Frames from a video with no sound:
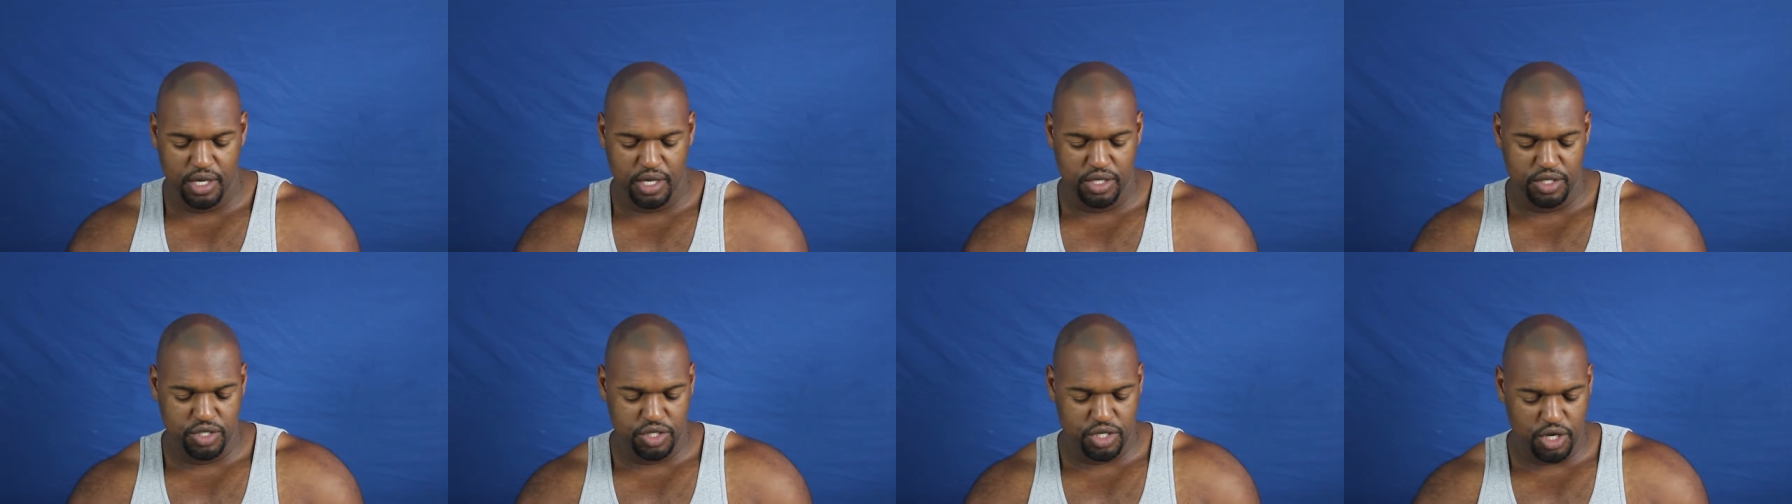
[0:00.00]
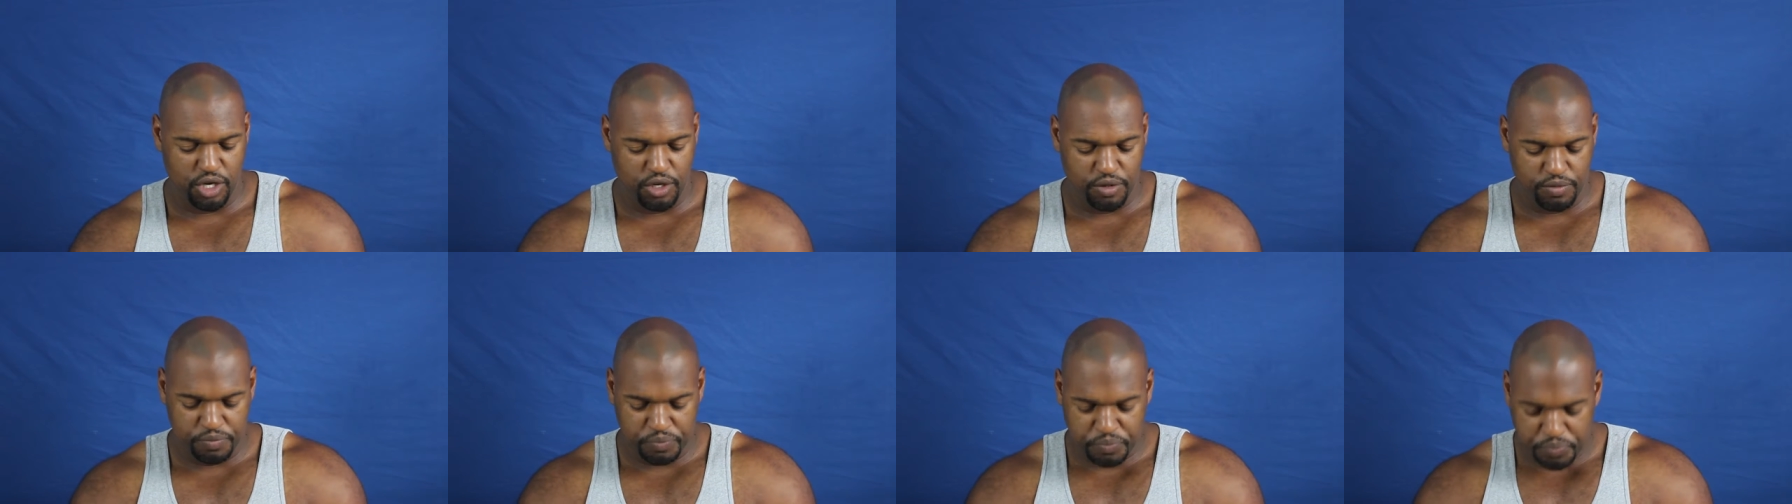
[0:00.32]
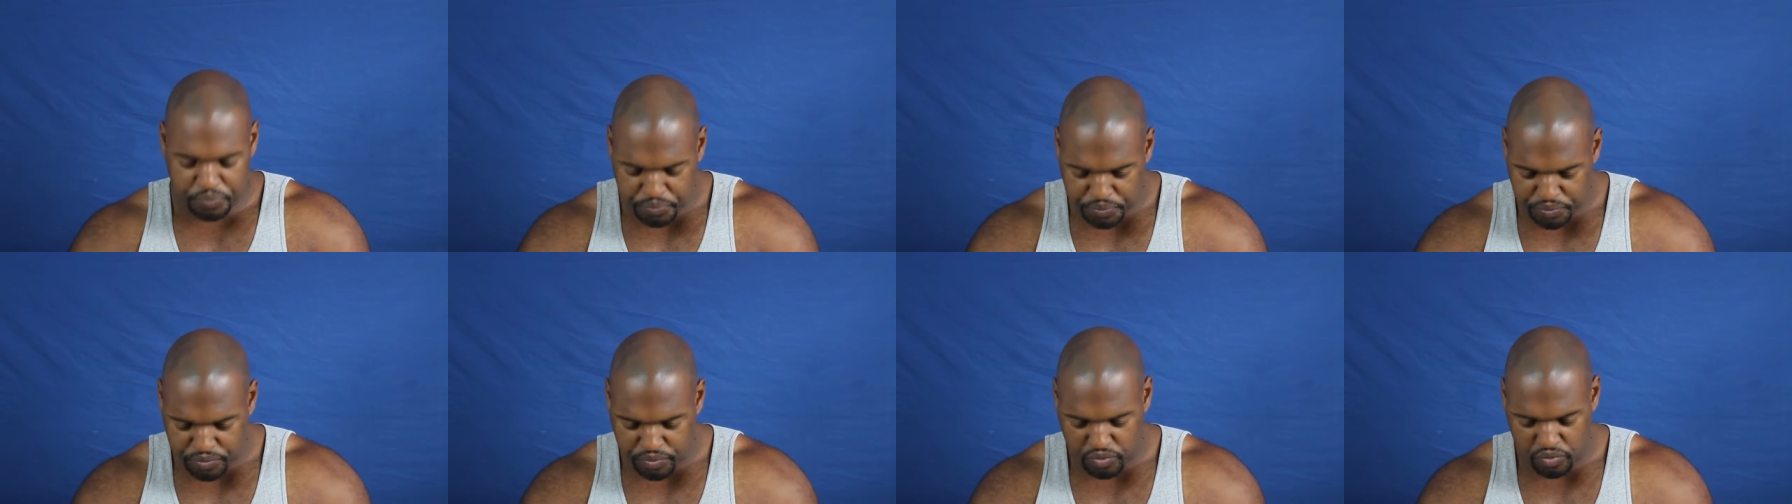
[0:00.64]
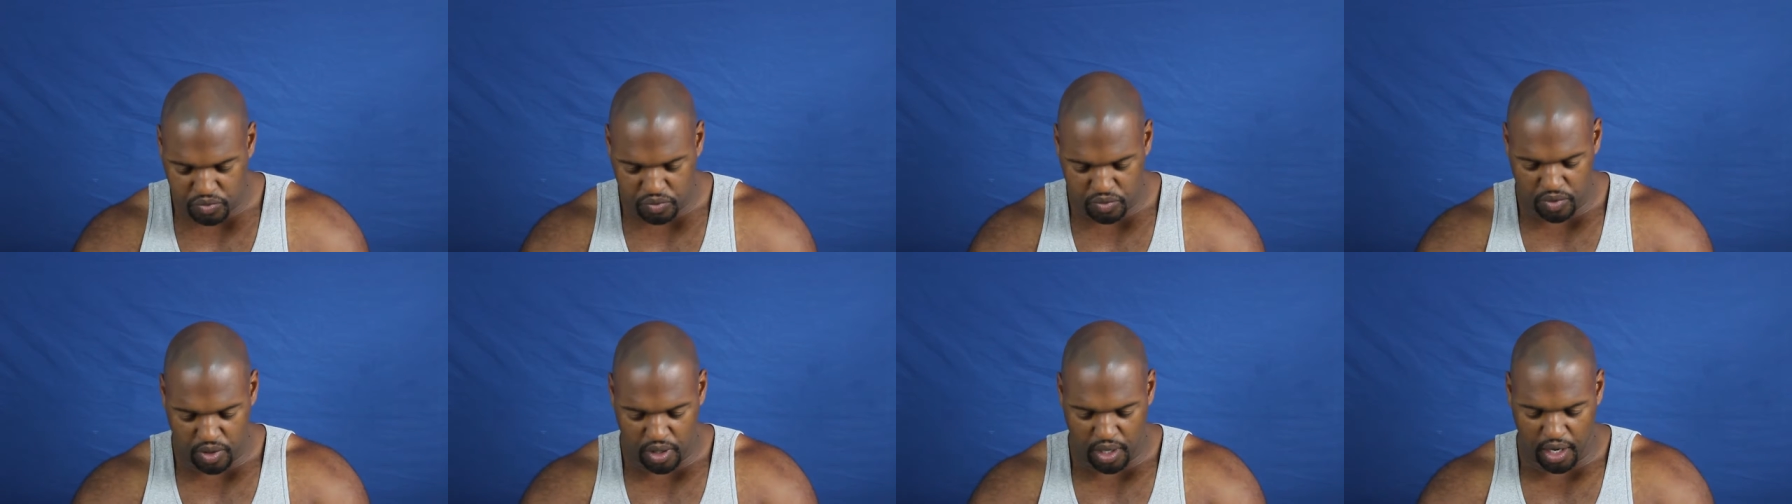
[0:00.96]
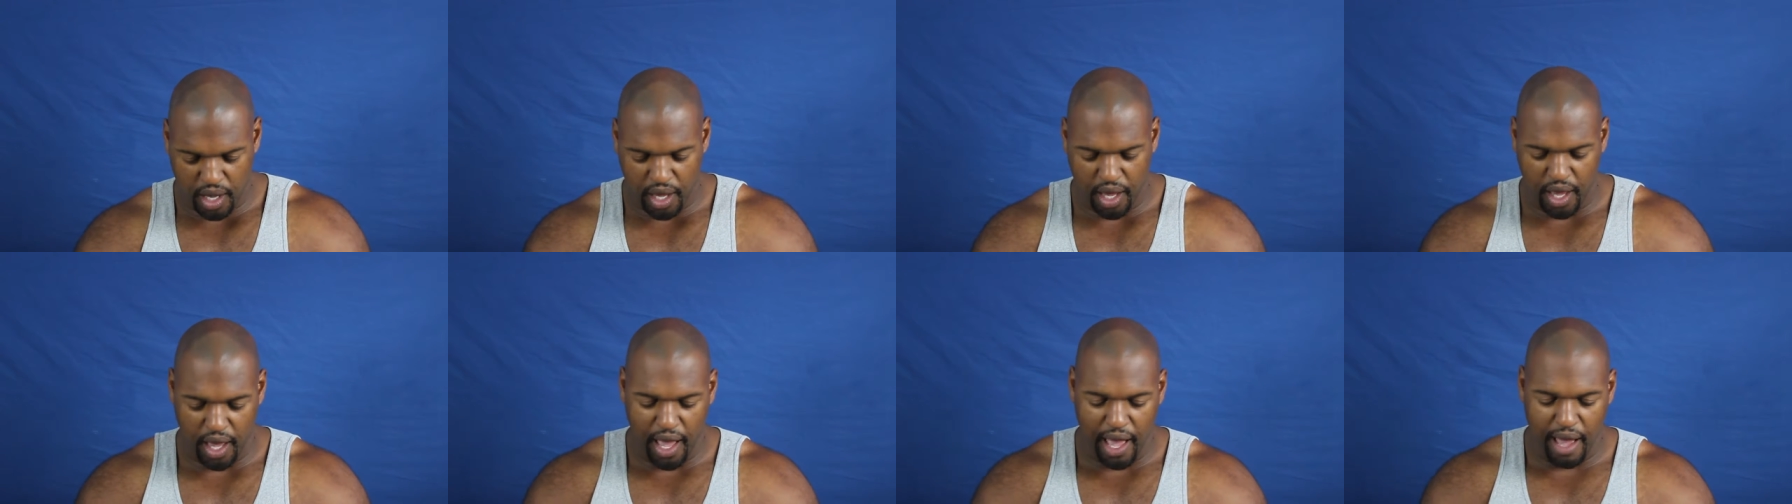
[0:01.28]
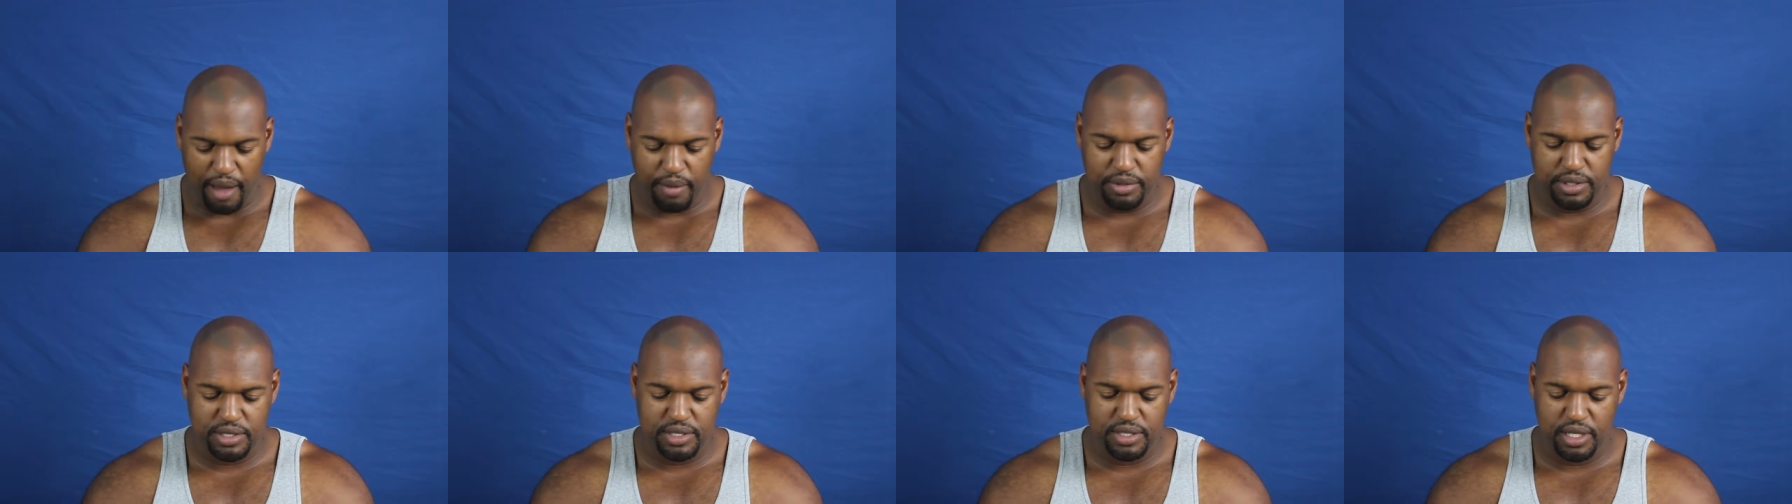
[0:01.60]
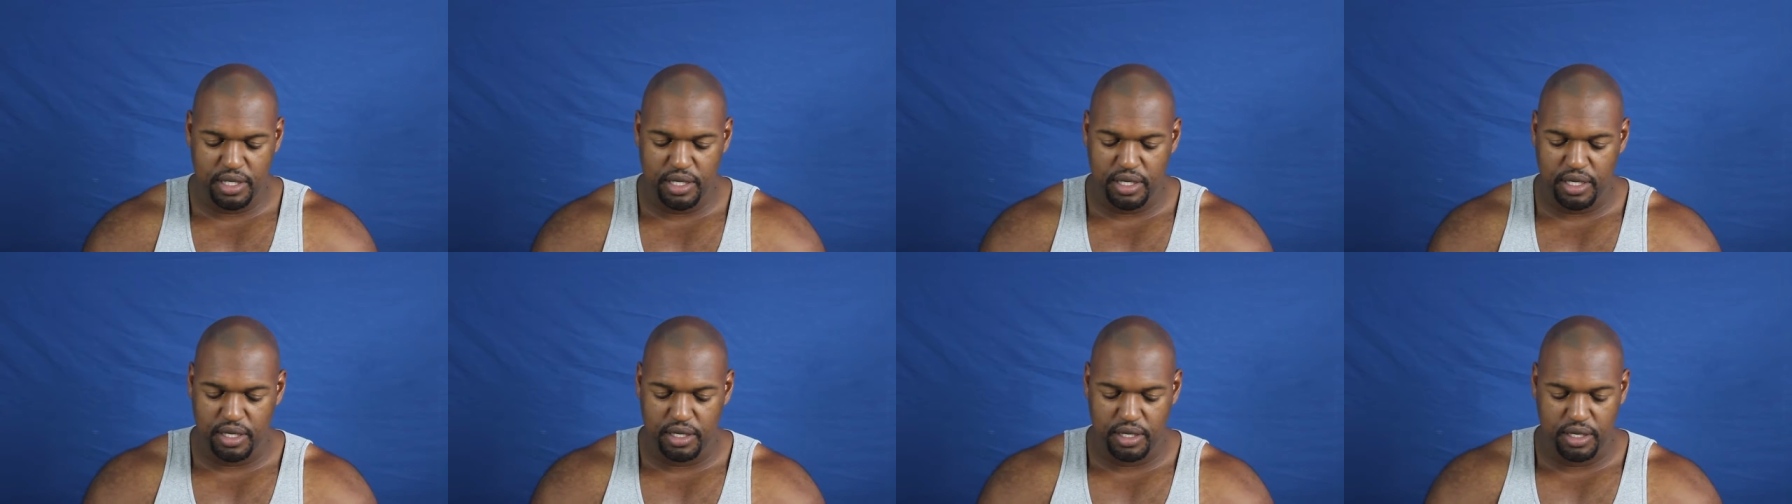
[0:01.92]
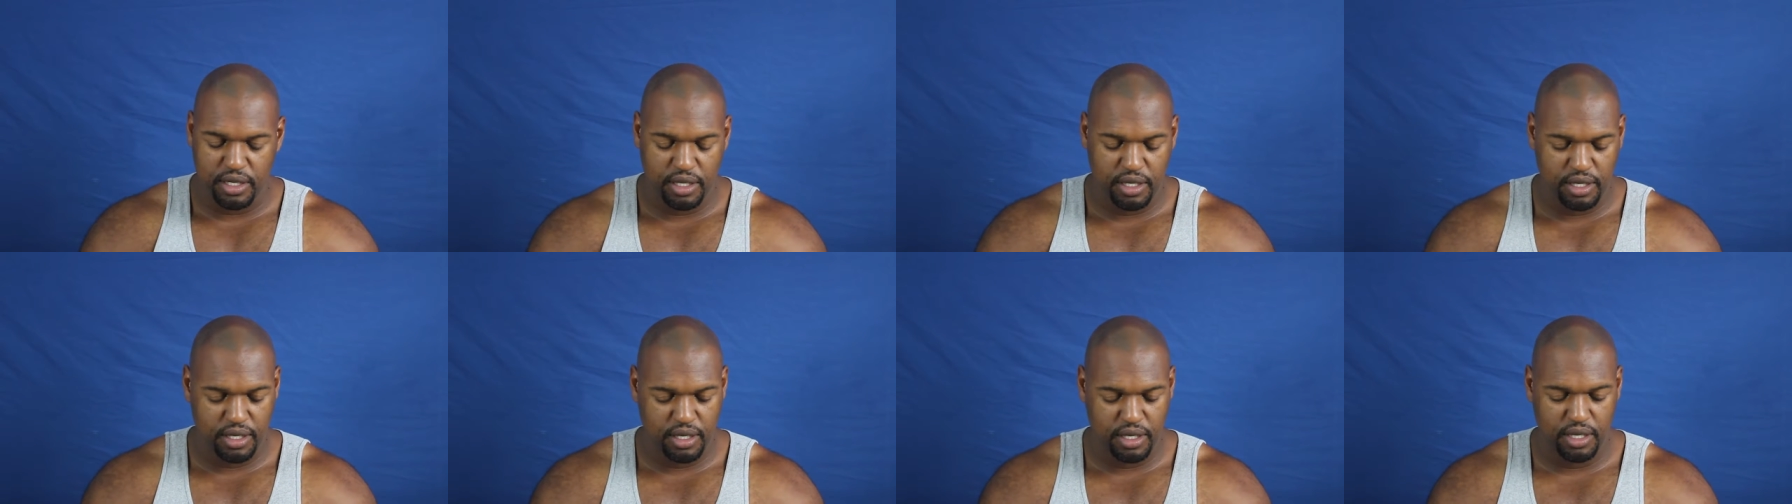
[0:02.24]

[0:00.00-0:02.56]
So I was thinking,